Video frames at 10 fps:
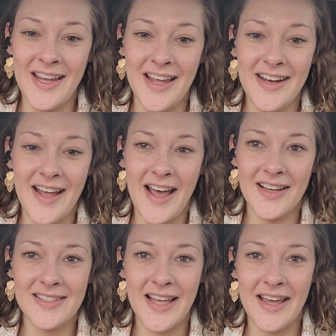And
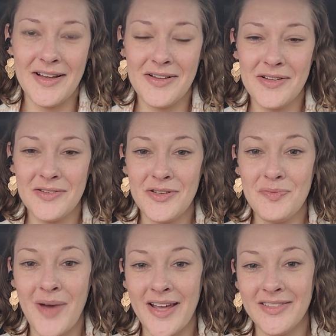exhale, you
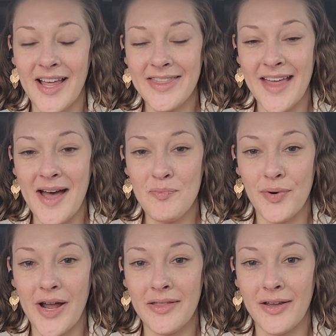might let that
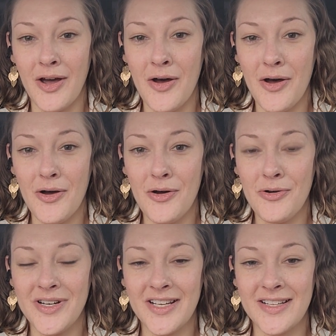breath go
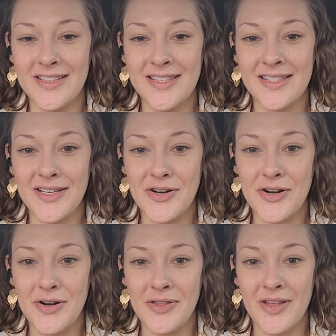and
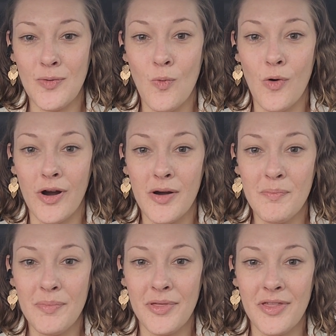consider the
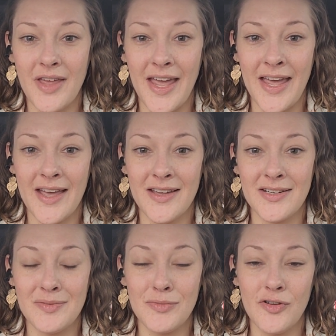warmth
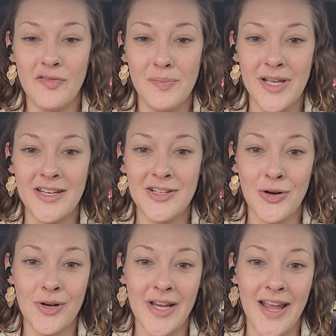and movement
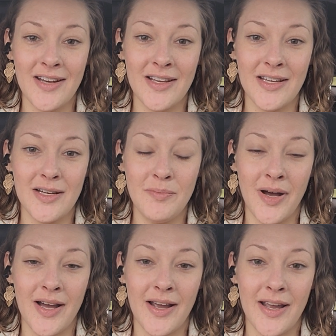created
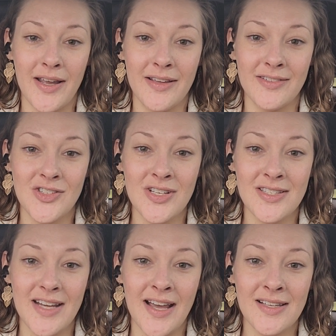by
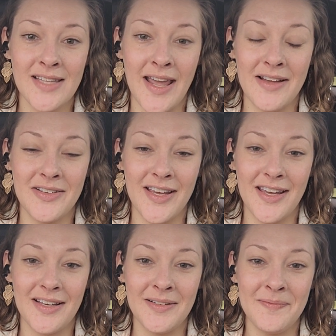just
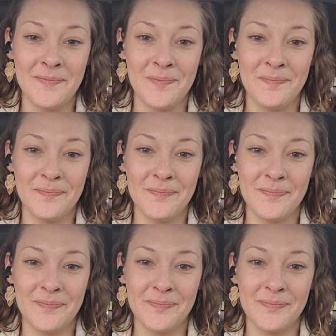exhaling,
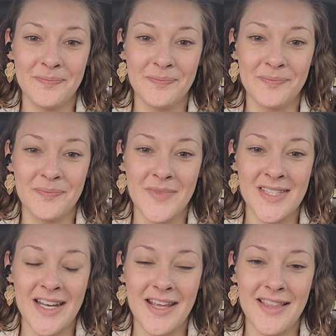
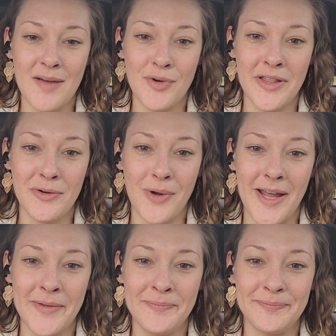sending that breath away.